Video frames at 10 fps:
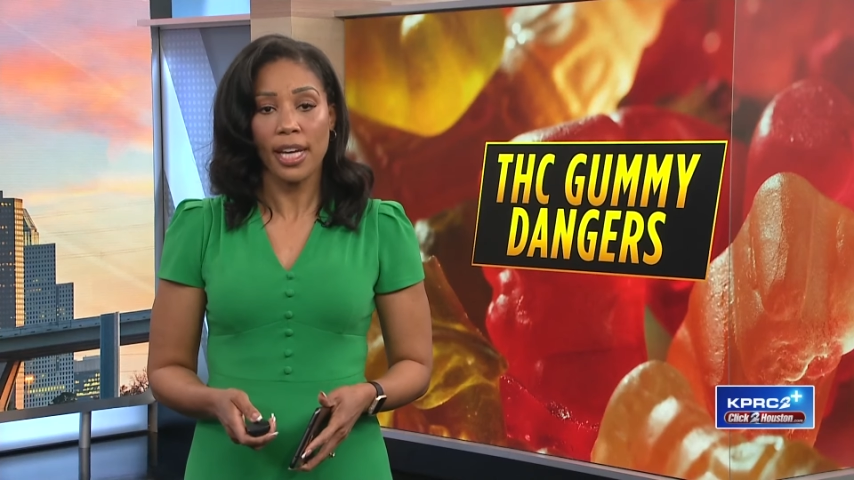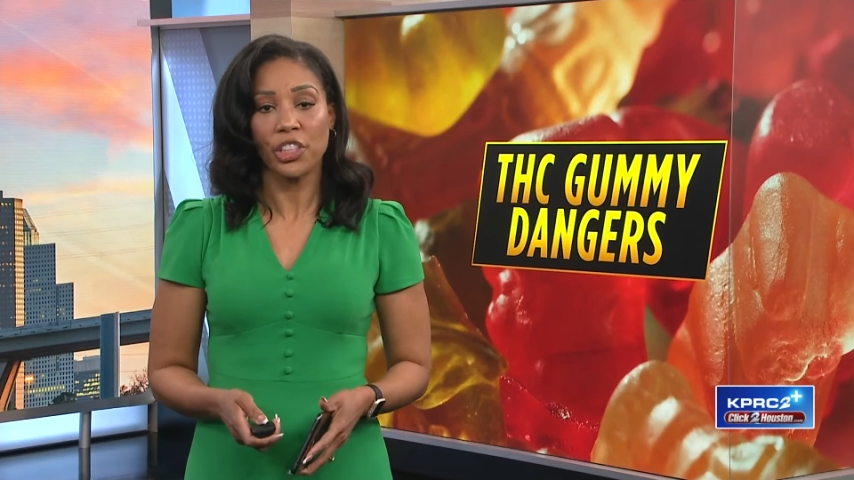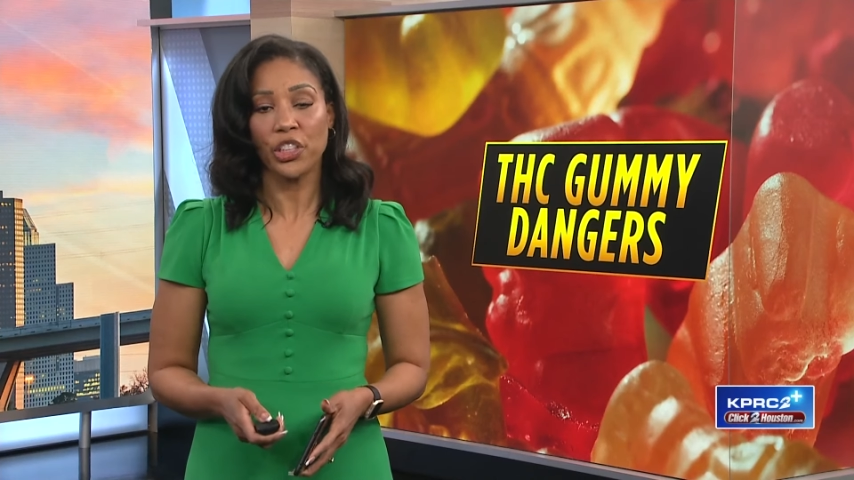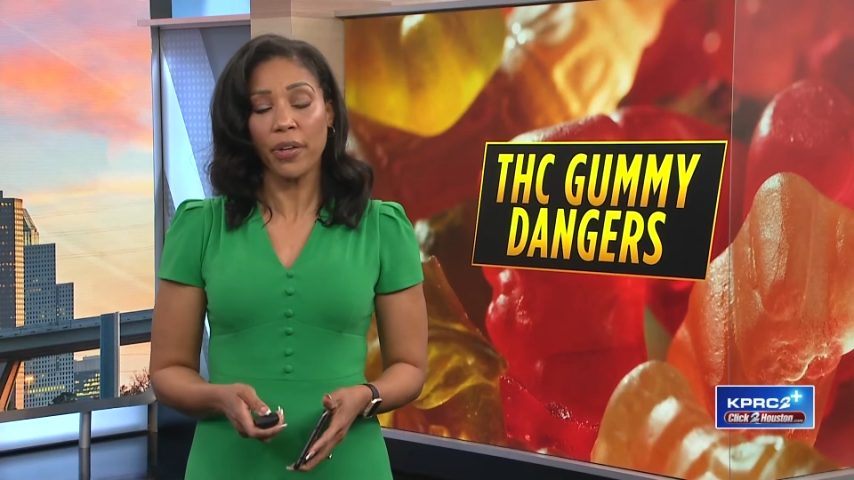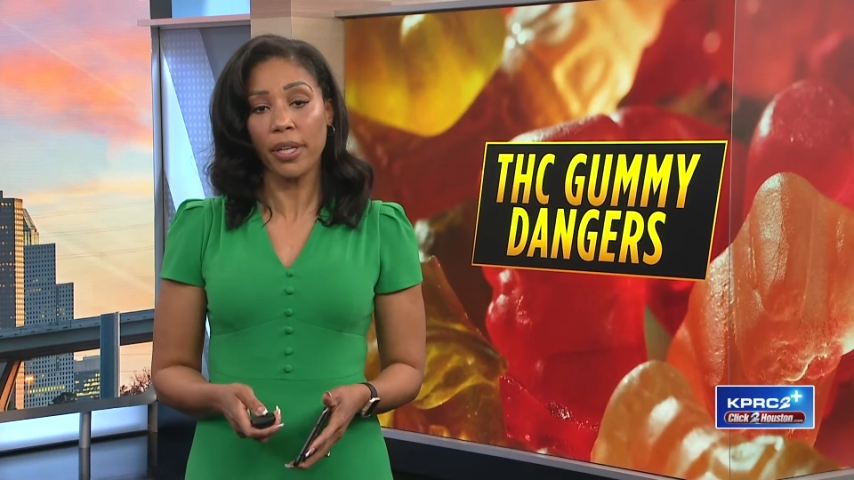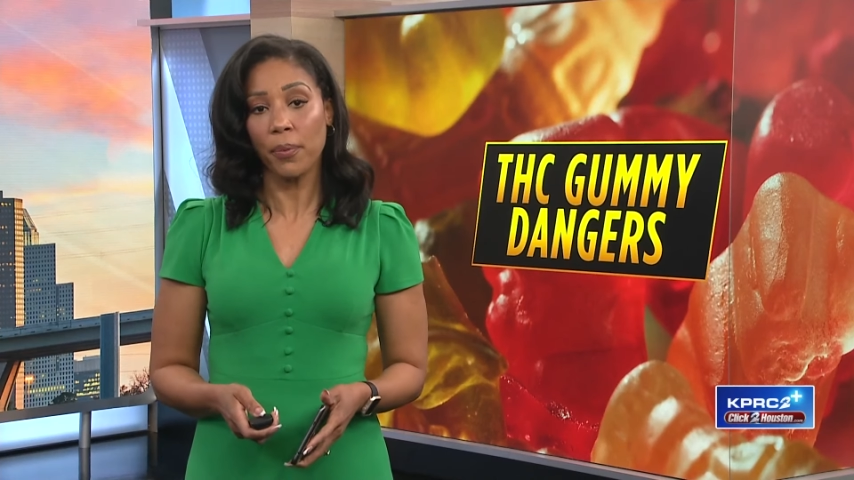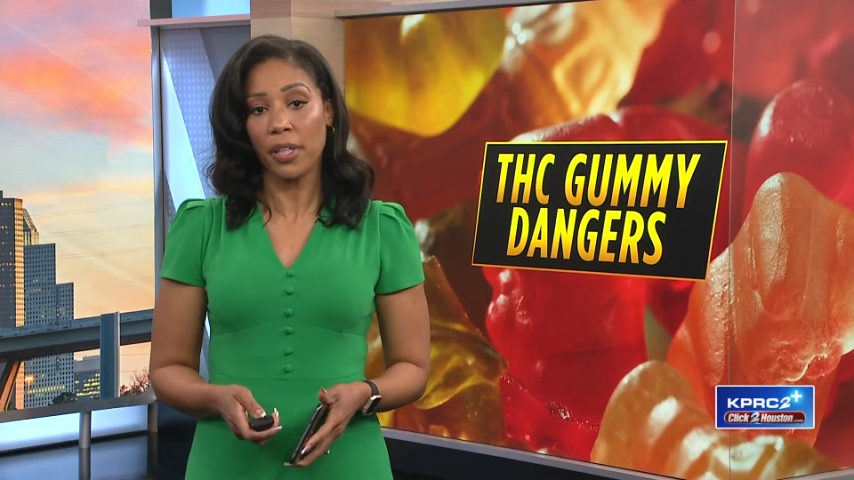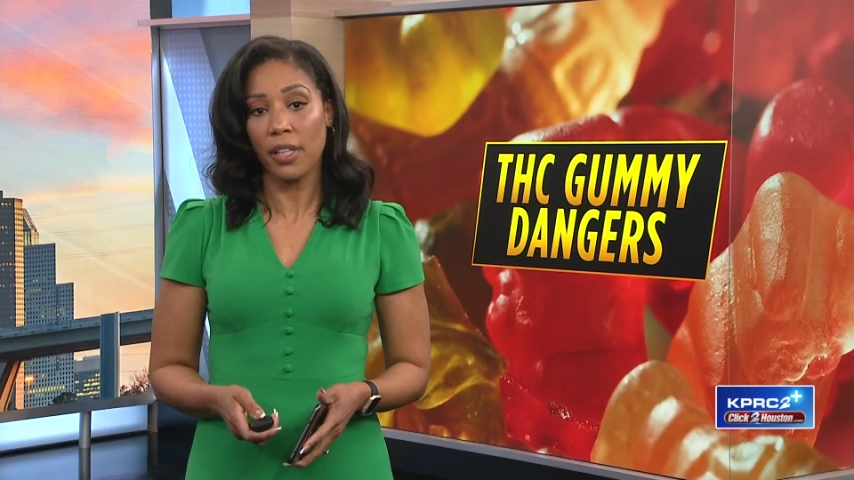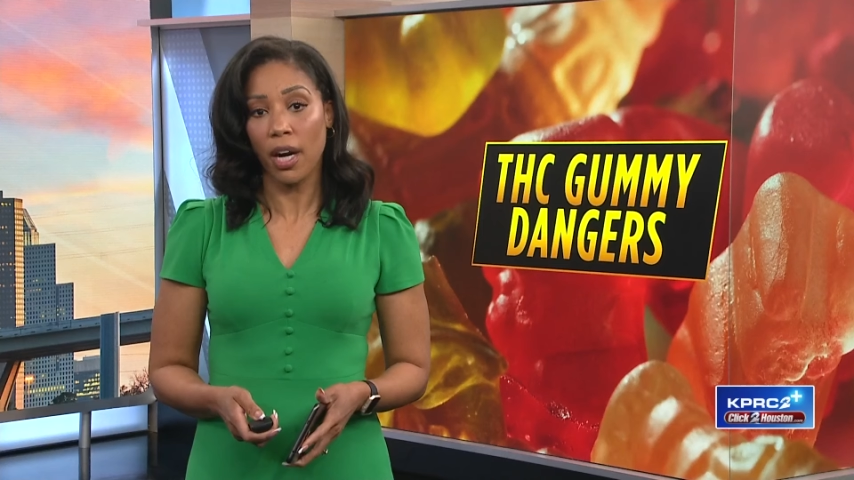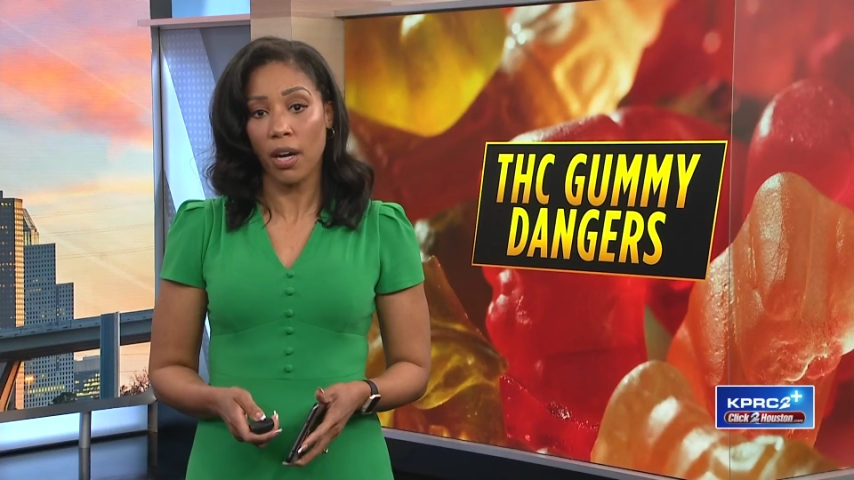is sharing
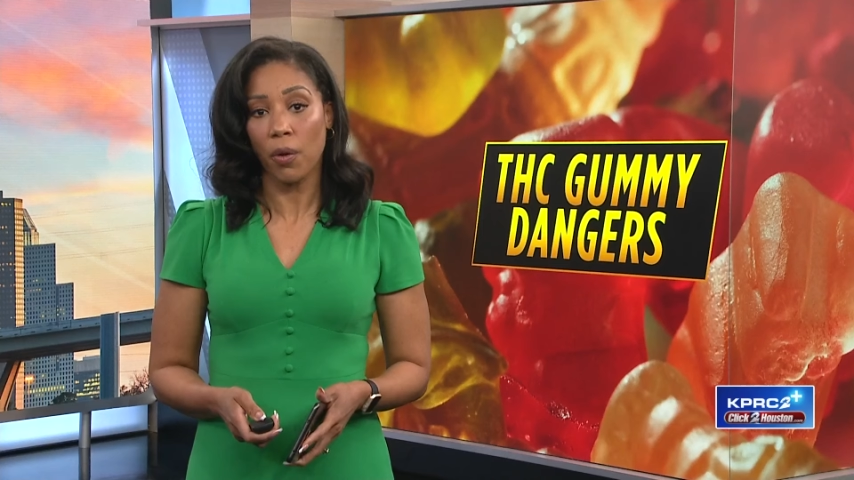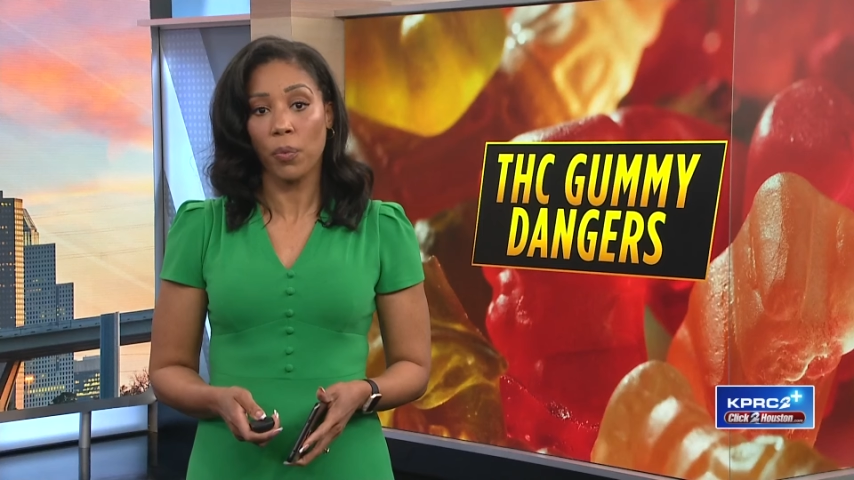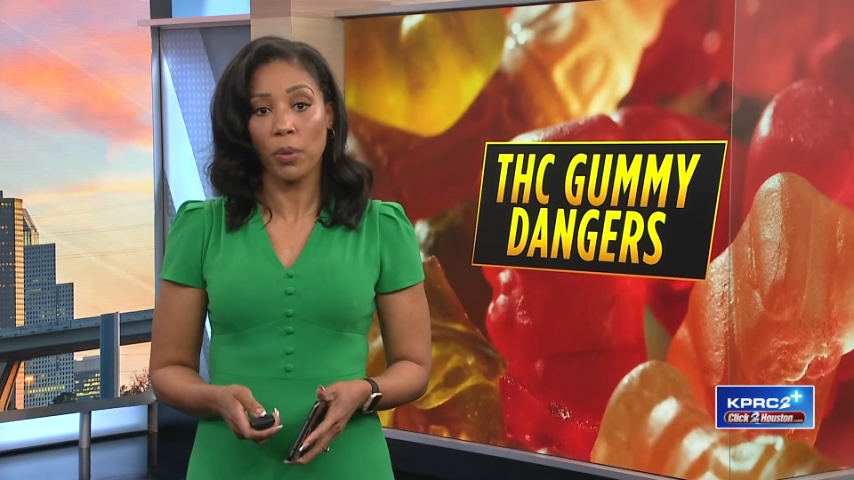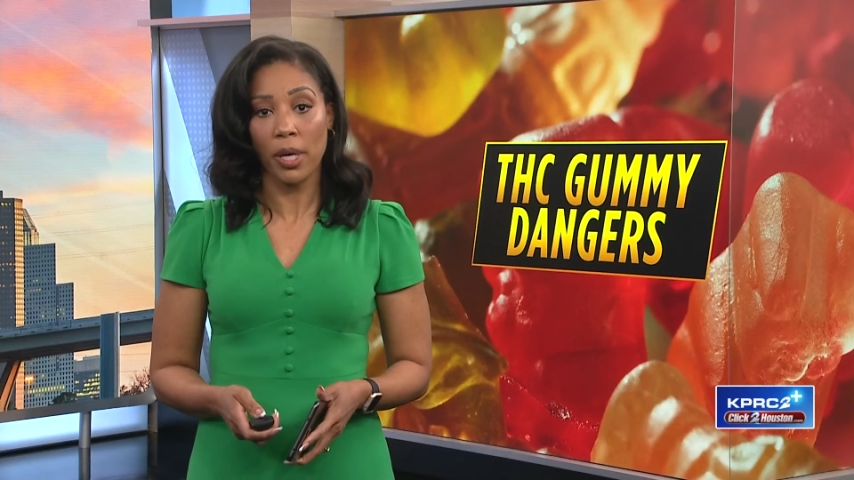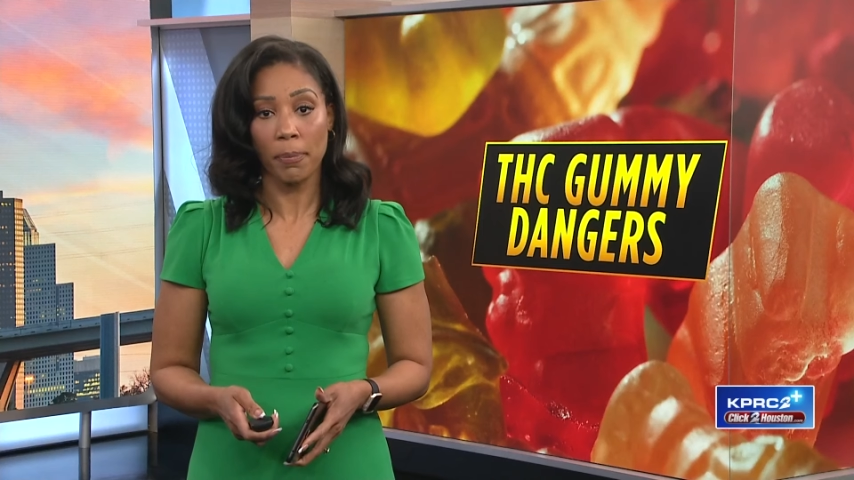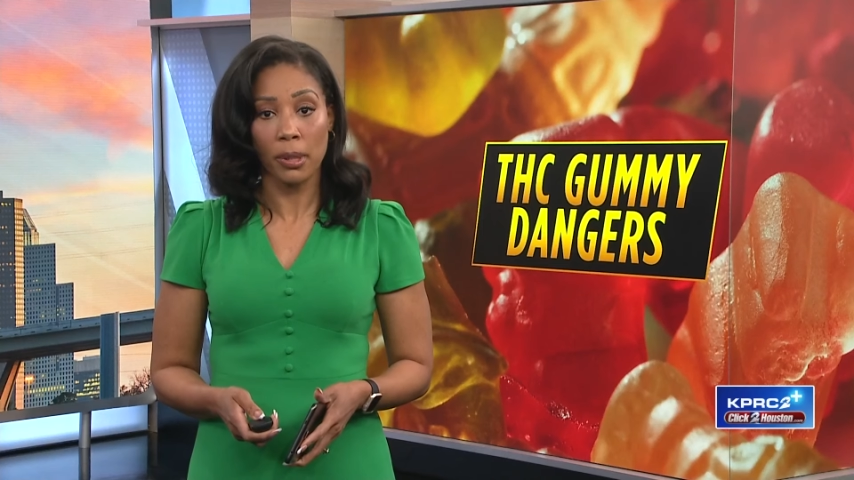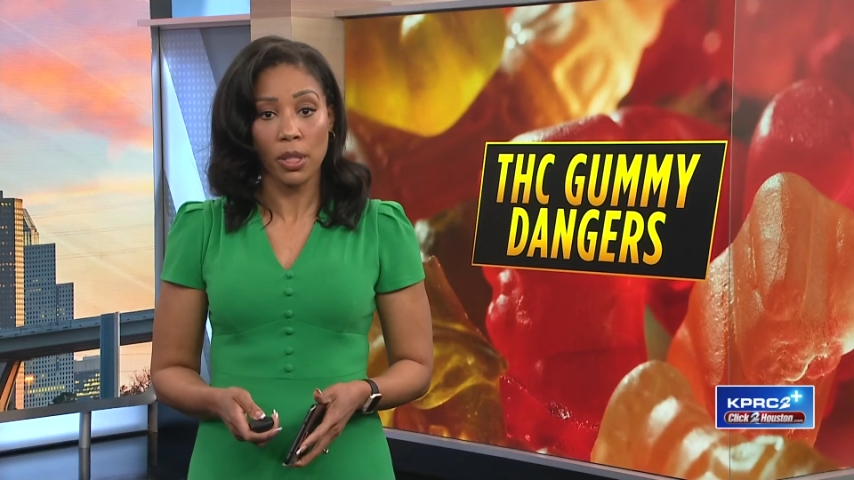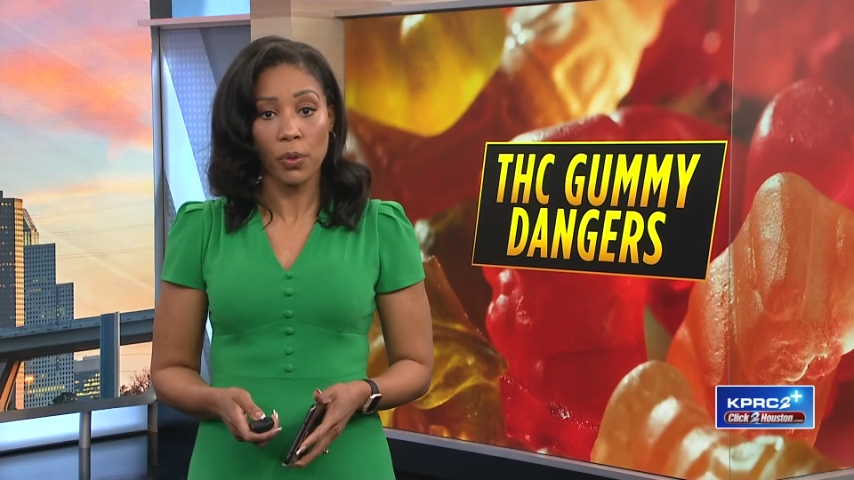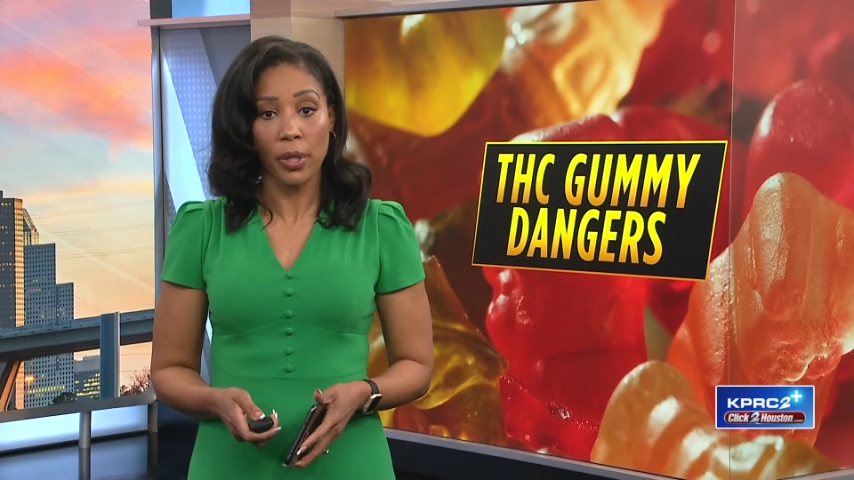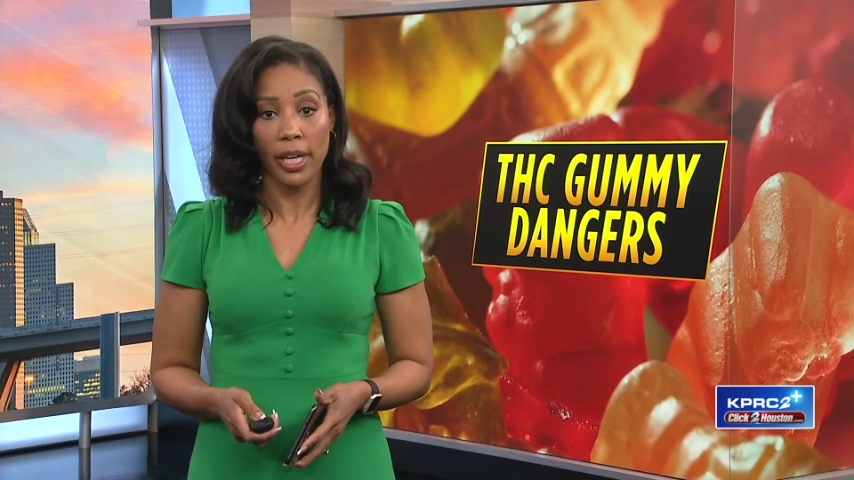with our Rilwan
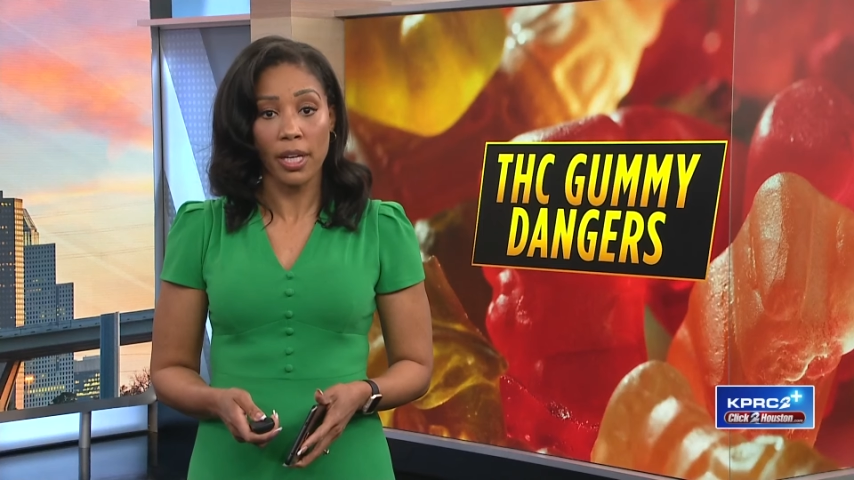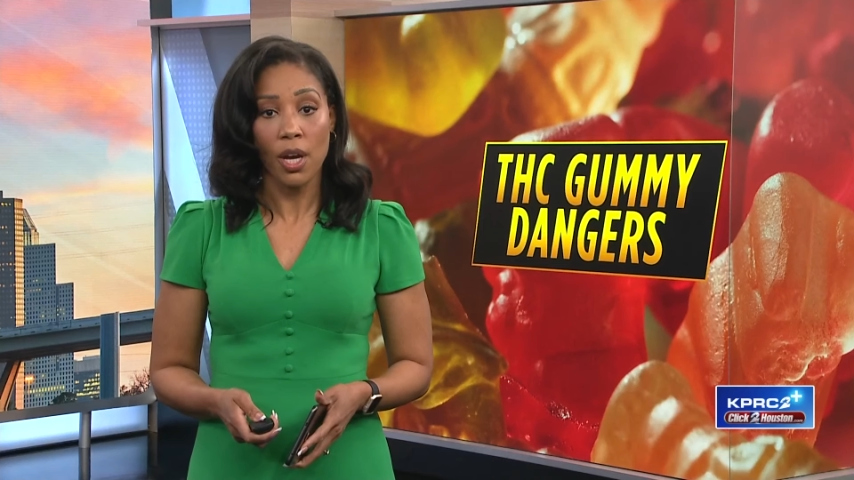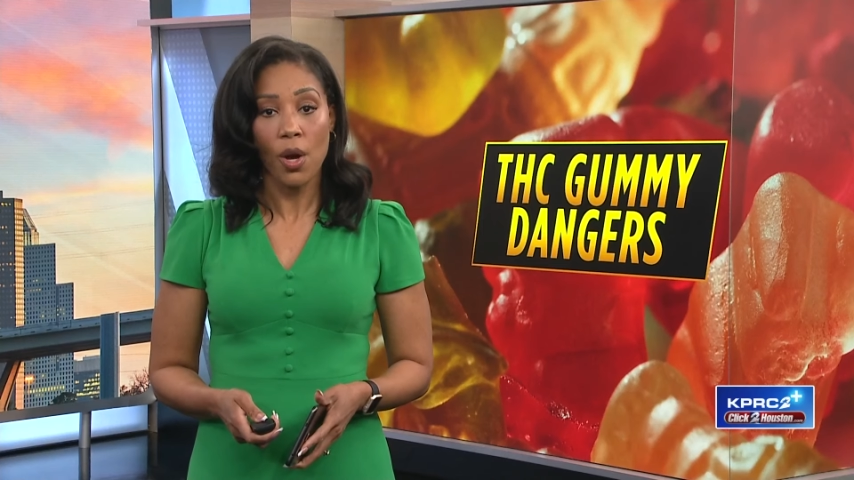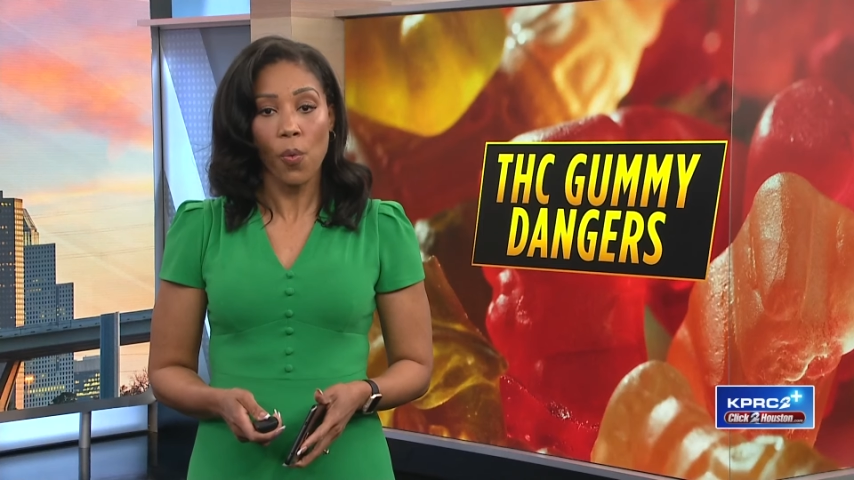Balogun